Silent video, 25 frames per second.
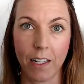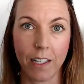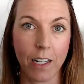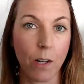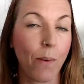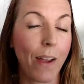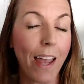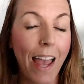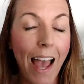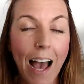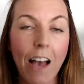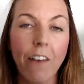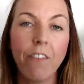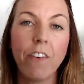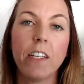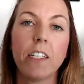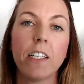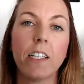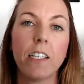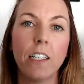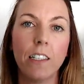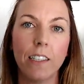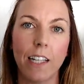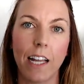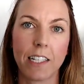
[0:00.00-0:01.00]
Now, I haven't
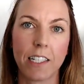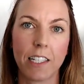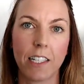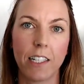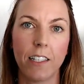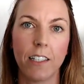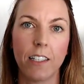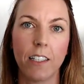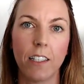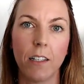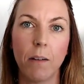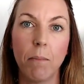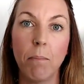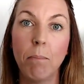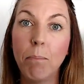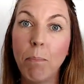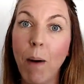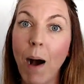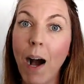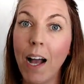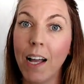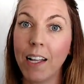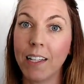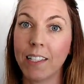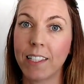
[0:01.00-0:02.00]
done a lesson,
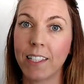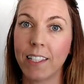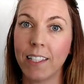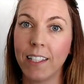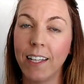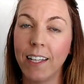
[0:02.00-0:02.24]
but